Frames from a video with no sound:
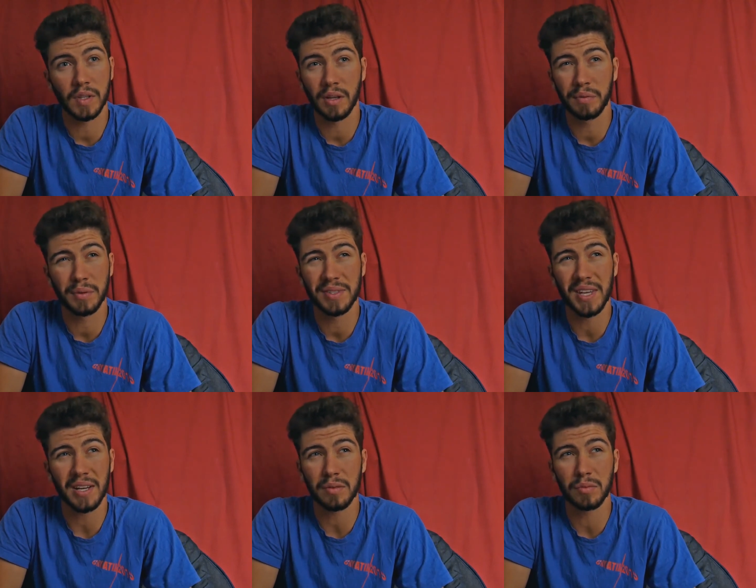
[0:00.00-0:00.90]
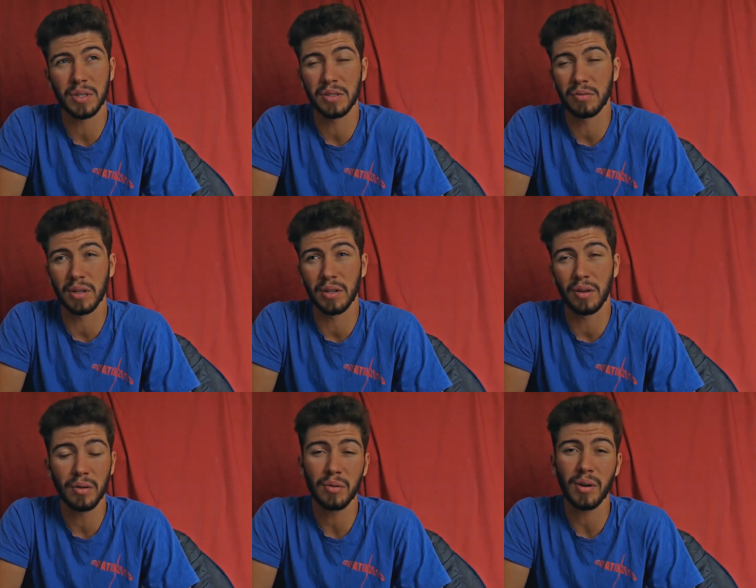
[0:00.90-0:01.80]
if you start with
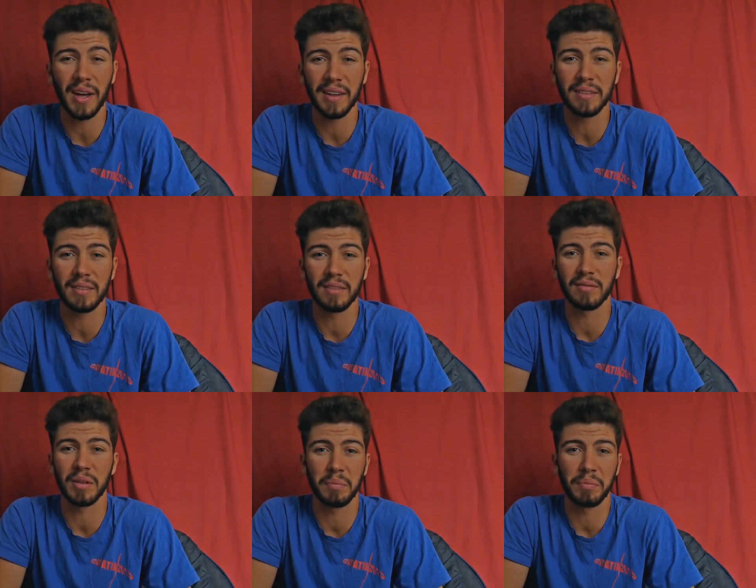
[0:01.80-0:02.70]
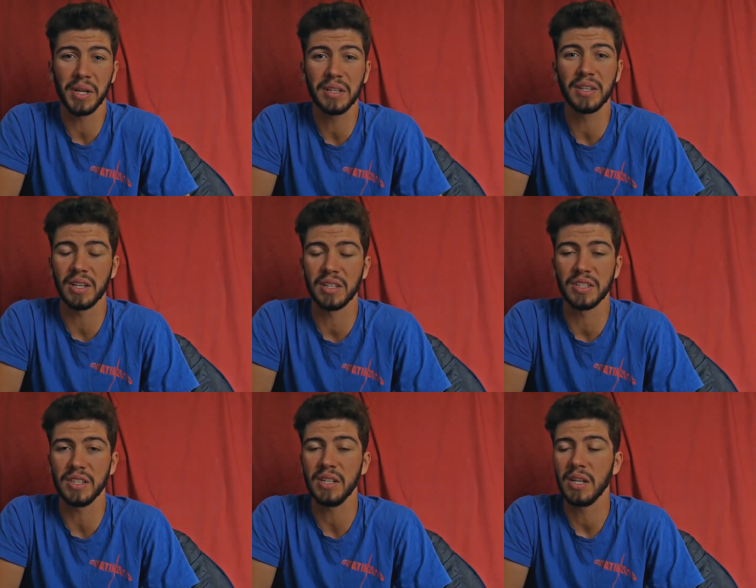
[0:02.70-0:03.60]
one low-end big
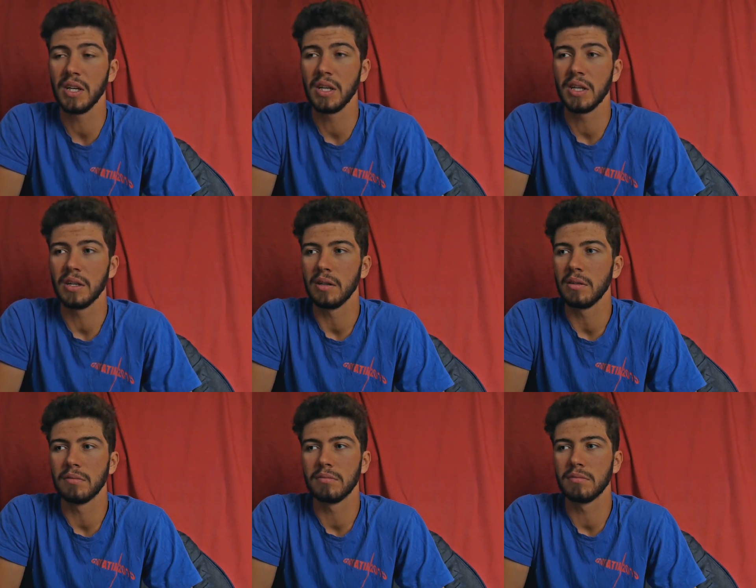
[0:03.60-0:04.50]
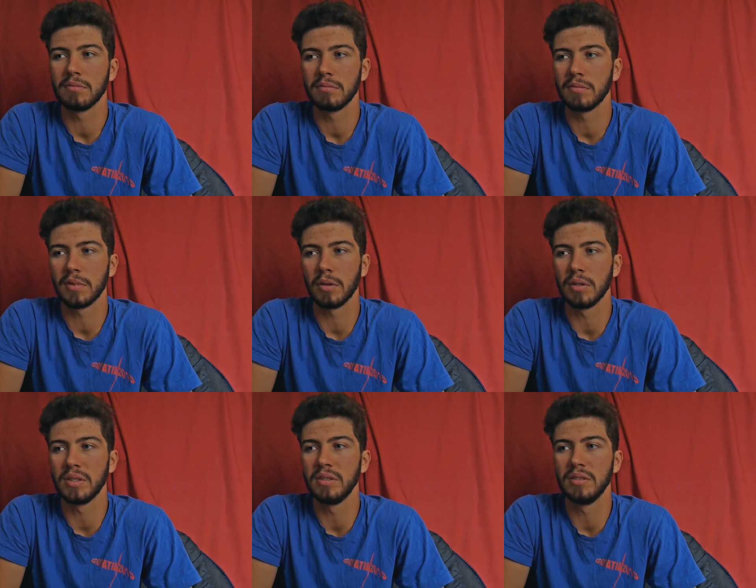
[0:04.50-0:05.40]
DLG,
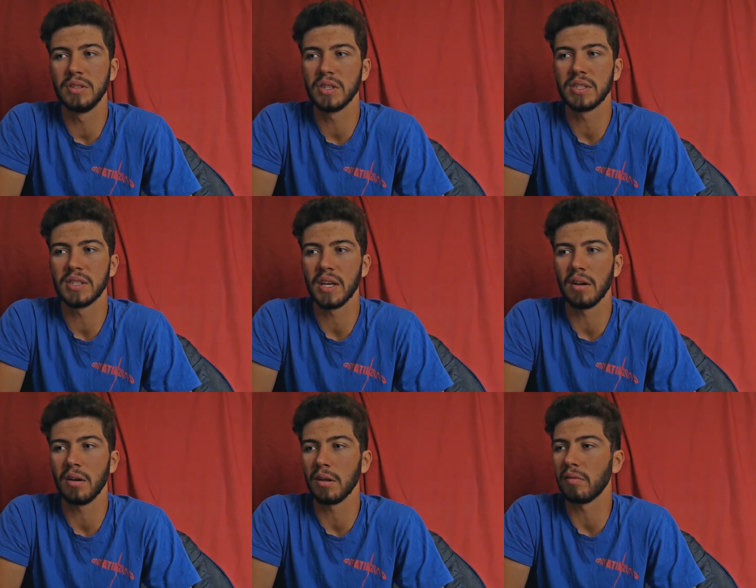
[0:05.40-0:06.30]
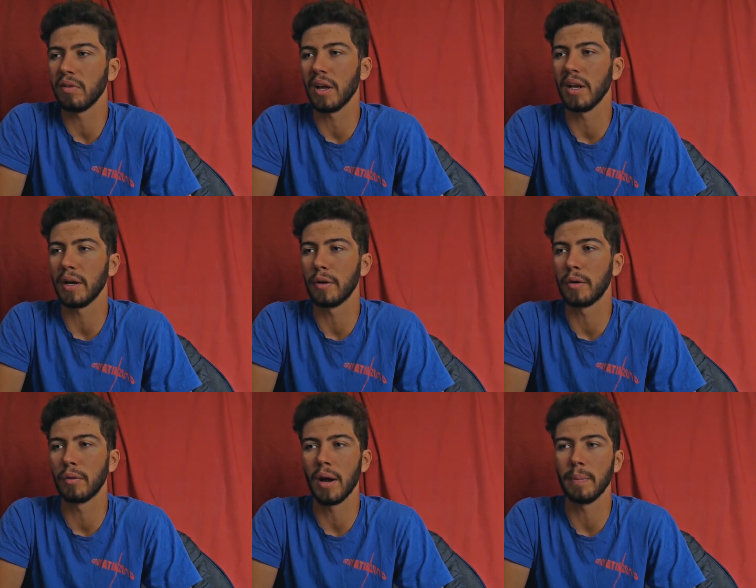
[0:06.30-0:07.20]
you'll just say, oh, it flies
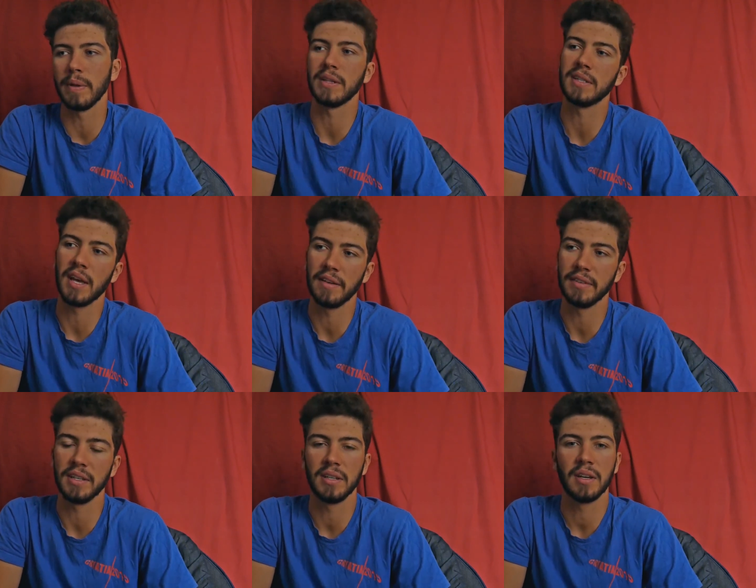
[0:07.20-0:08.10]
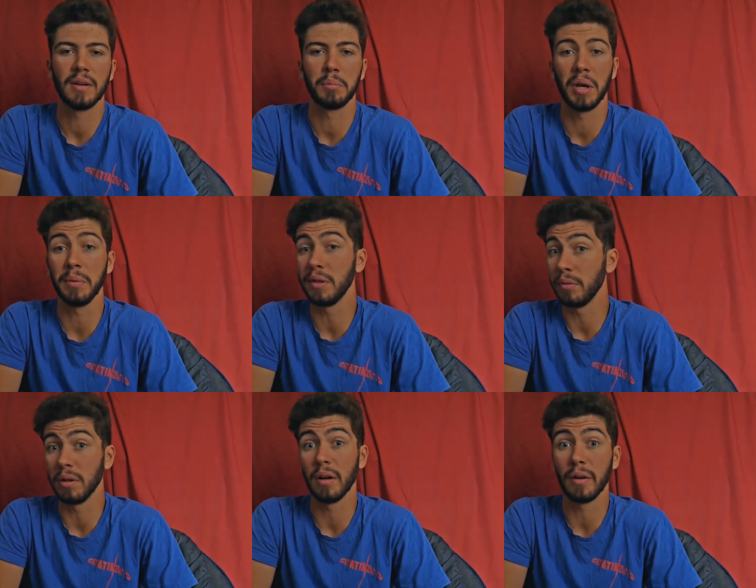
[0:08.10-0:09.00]
like crap, it's heavy. Maybe
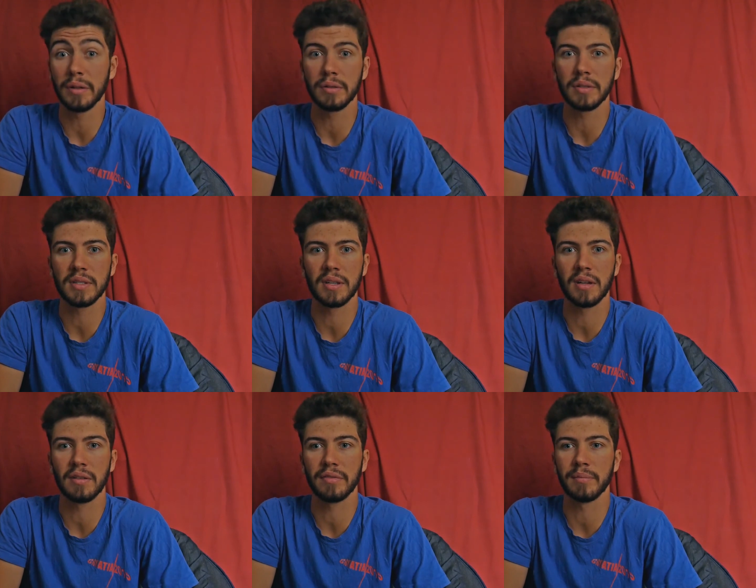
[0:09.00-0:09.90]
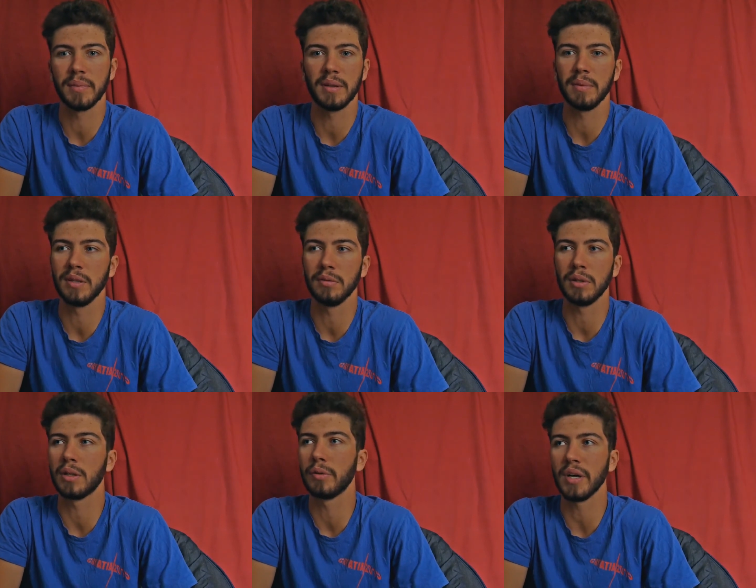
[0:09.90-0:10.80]
you will hurt yourself, maybe you
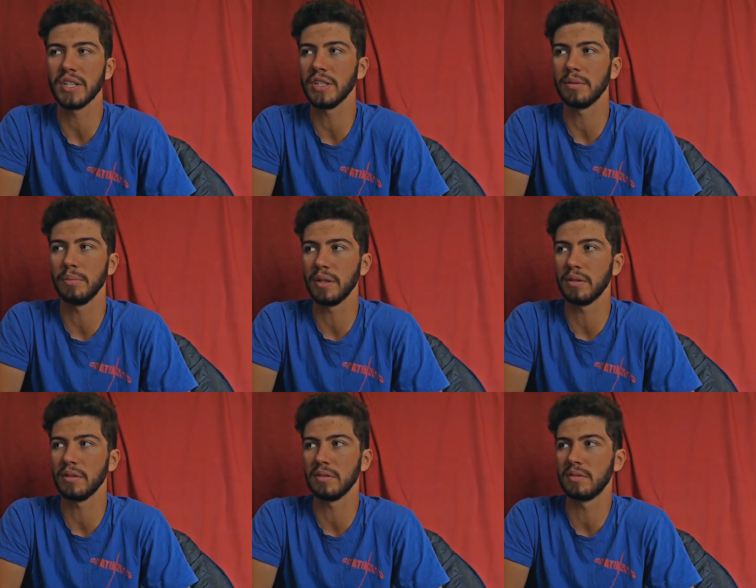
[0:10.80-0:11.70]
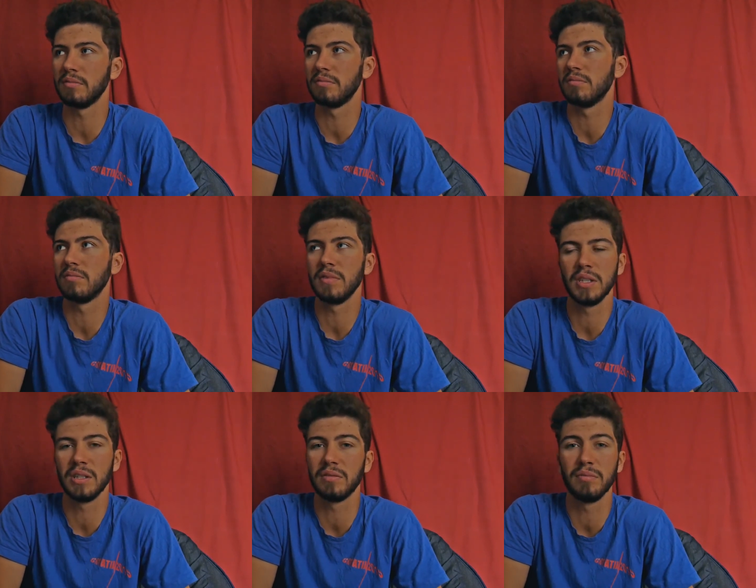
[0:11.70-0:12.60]
will crash it because
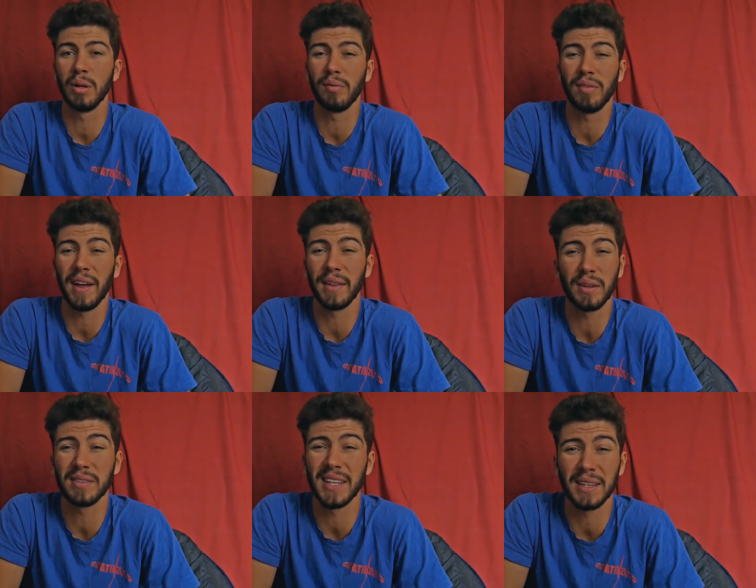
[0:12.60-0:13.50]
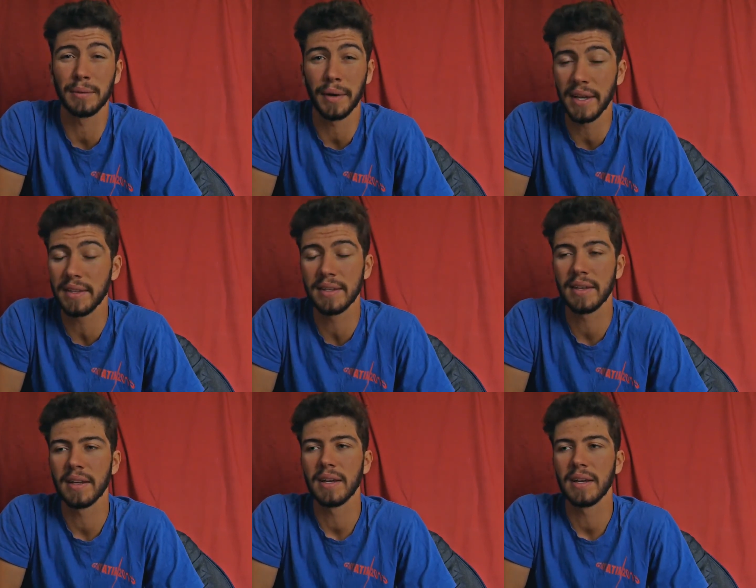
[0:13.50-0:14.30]
it will fly not that great.